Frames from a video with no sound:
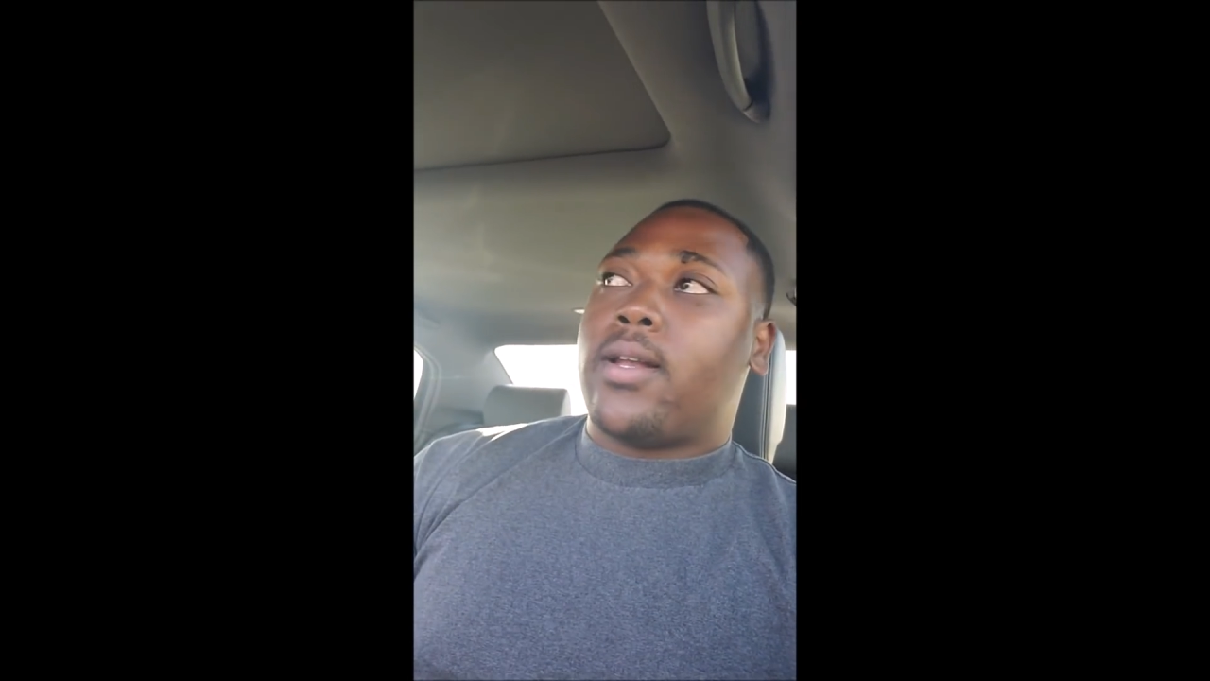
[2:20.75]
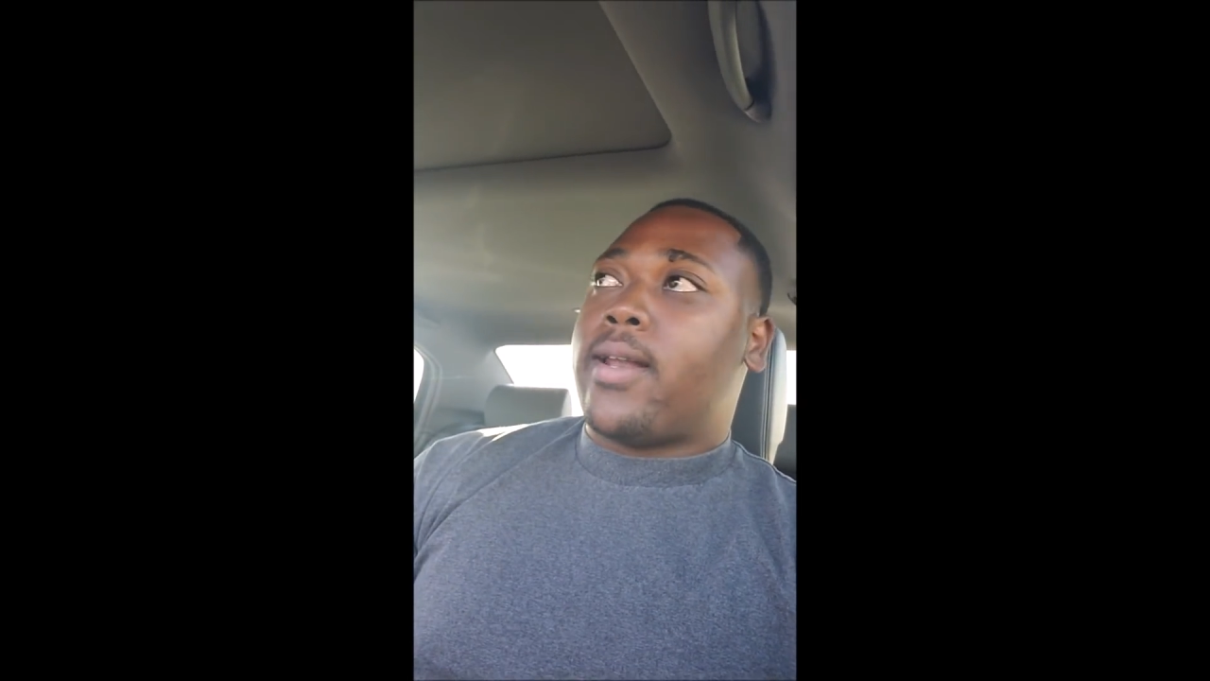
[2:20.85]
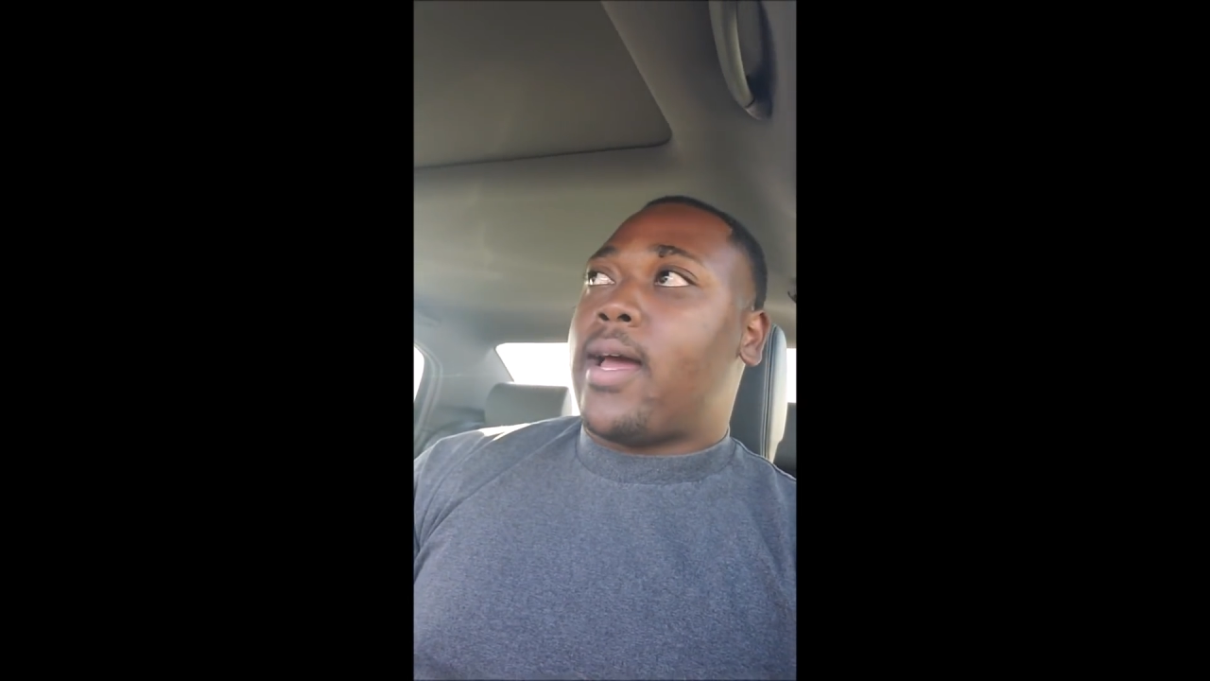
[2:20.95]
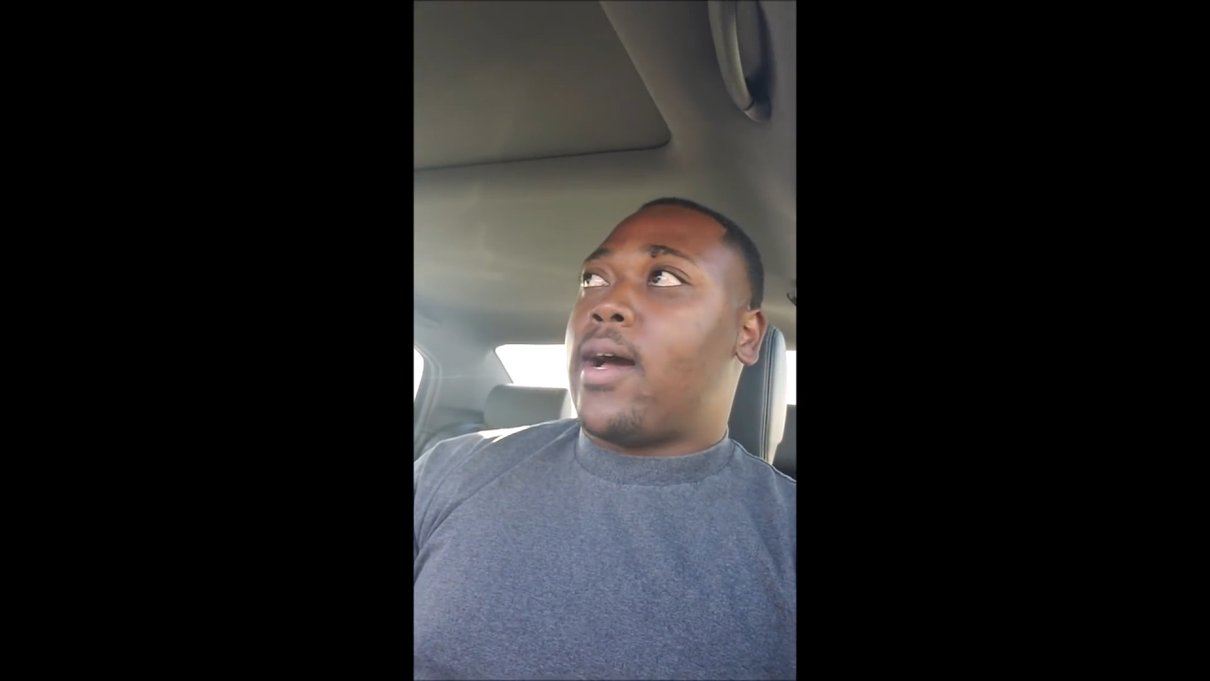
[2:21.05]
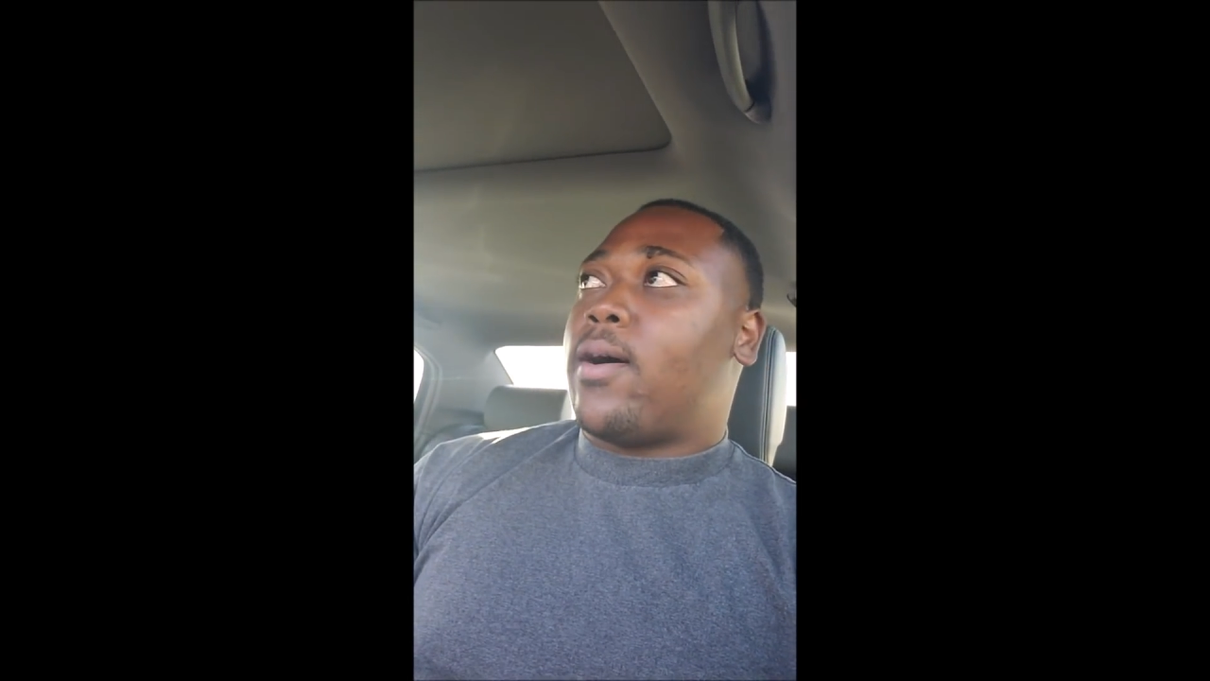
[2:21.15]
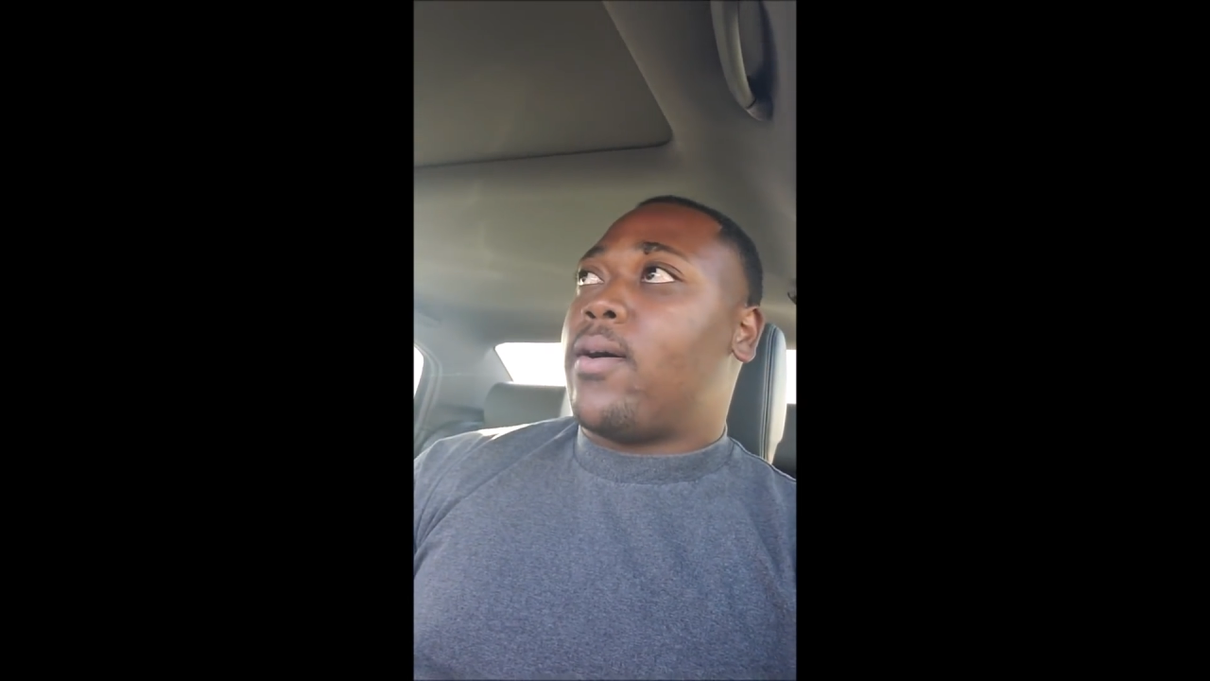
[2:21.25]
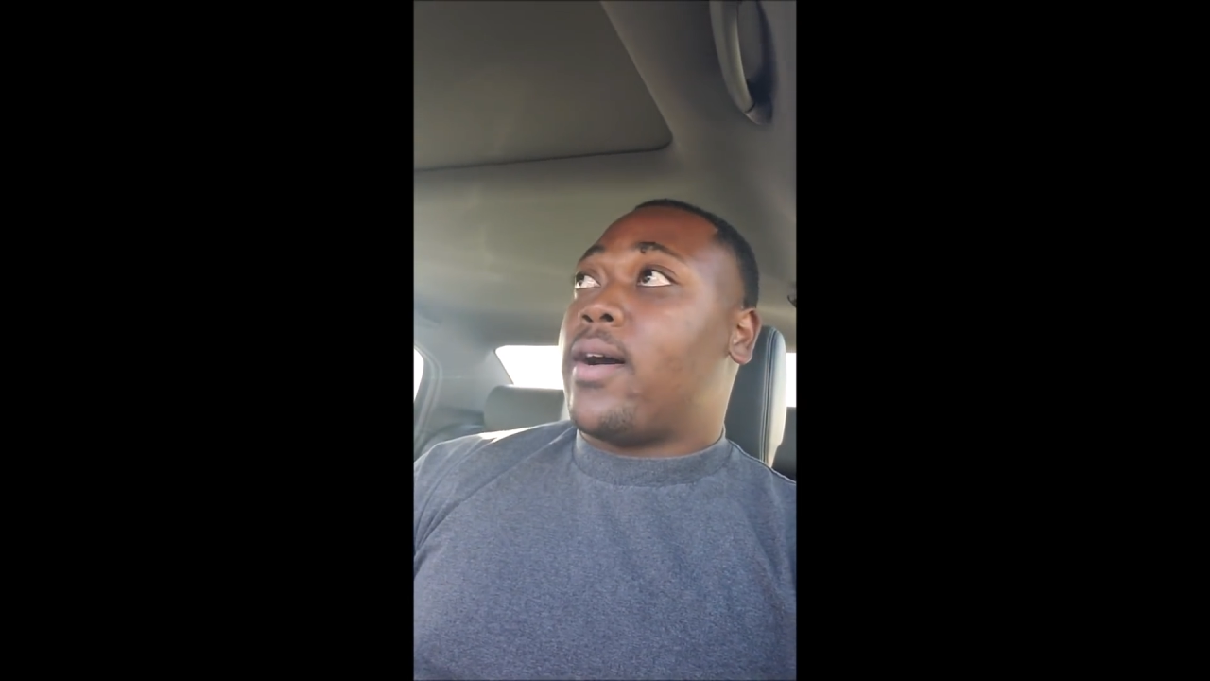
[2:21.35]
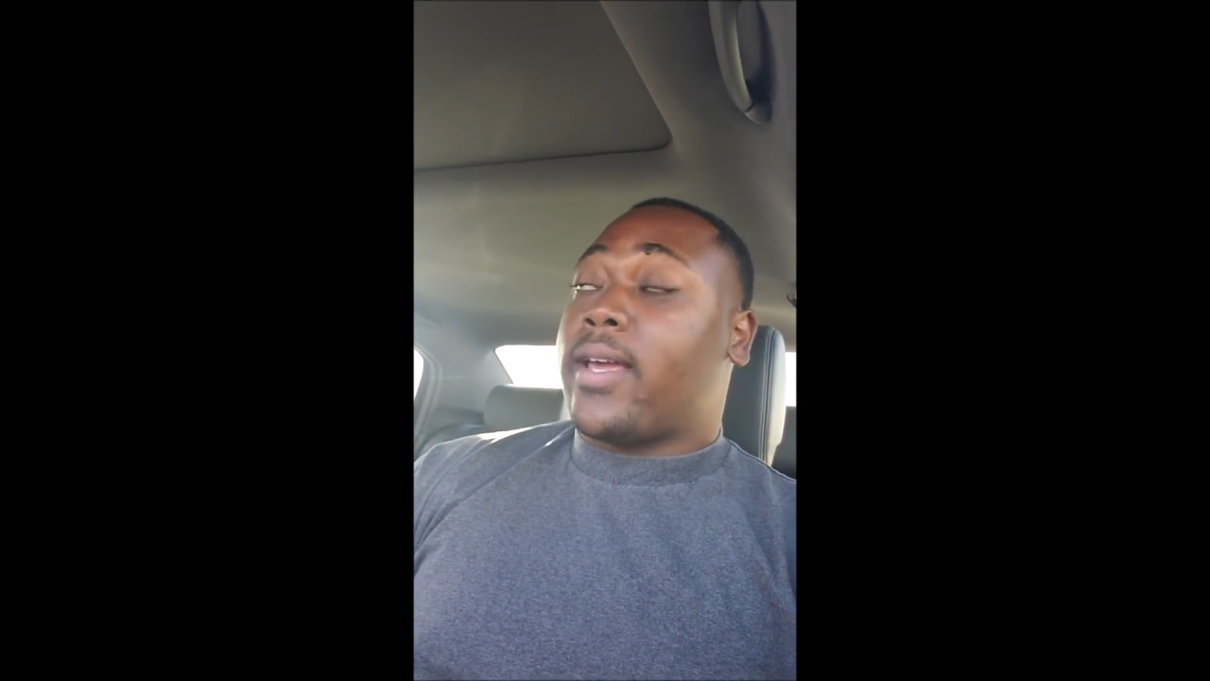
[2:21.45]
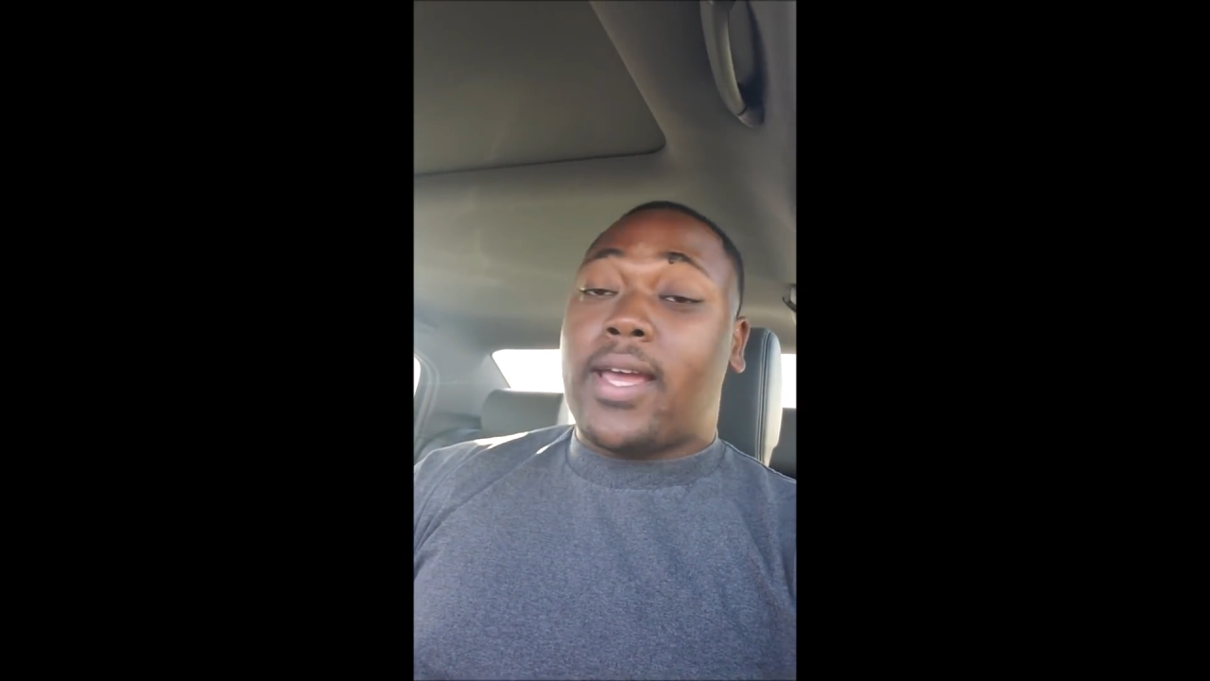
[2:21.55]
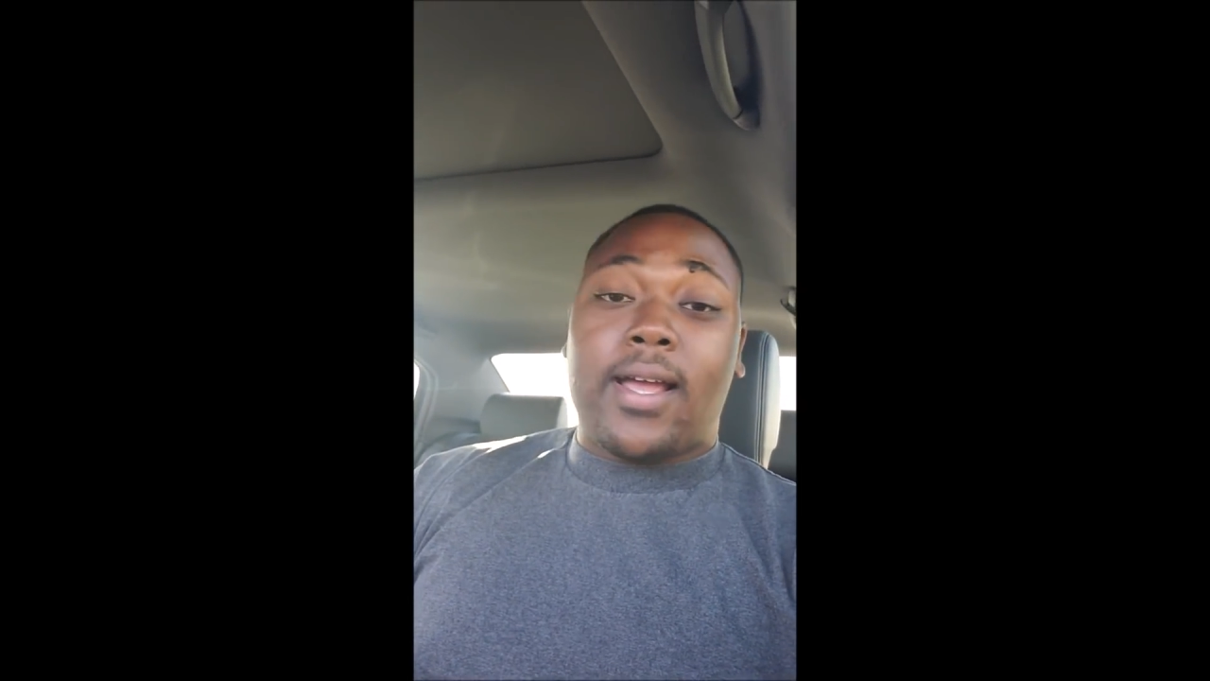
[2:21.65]
Now,
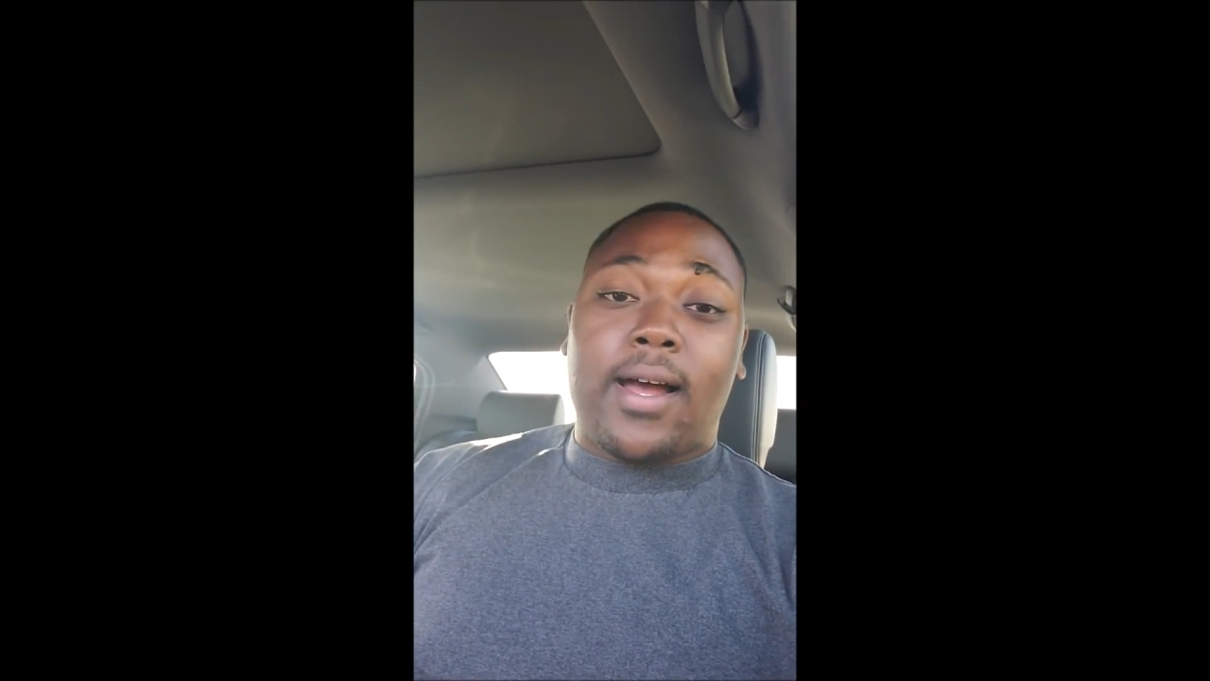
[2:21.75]
again,